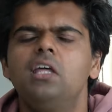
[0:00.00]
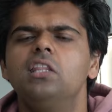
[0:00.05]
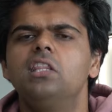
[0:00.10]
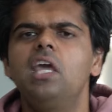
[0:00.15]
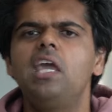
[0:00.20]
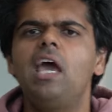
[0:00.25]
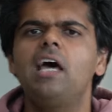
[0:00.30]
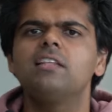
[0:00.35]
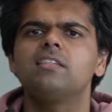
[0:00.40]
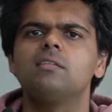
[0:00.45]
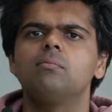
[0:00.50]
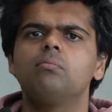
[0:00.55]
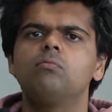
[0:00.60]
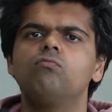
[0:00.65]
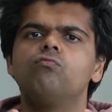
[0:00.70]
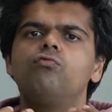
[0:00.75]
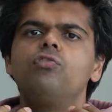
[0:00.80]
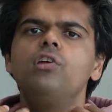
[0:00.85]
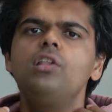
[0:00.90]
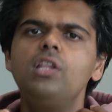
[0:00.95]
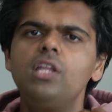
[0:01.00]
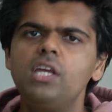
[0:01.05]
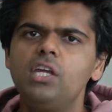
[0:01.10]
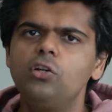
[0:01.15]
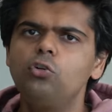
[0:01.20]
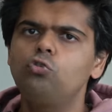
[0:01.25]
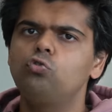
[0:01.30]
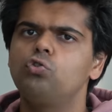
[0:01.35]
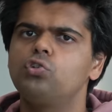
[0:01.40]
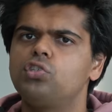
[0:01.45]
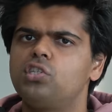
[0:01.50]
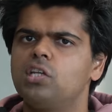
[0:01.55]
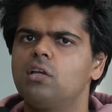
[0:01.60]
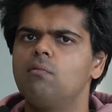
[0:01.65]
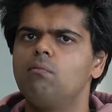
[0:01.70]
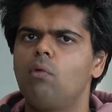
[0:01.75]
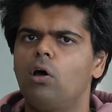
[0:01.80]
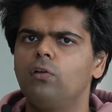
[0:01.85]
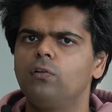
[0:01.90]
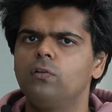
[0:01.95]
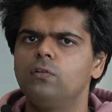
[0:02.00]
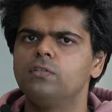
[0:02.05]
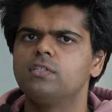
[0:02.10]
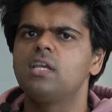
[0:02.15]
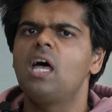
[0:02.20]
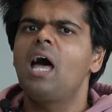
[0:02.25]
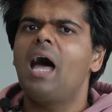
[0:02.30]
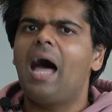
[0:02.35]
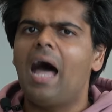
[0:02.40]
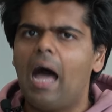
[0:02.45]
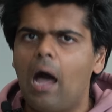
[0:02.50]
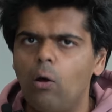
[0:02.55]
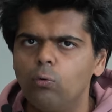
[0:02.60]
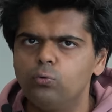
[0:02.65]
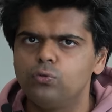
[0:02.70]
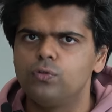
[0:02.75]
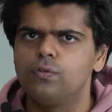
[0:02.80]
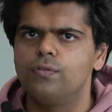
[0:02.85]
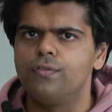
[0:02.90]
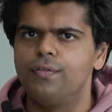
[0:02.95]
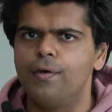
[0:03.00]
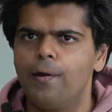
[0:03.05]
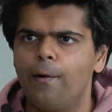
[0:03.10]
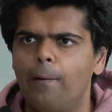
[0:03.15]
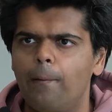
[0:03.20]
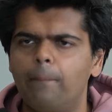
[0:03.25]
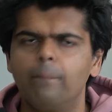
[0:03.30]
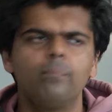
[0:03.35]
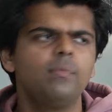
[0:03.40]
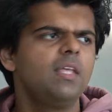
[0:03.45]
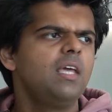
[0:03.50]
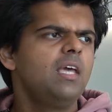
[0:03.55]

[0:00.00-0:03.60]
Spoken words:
They had some really interesting models out there.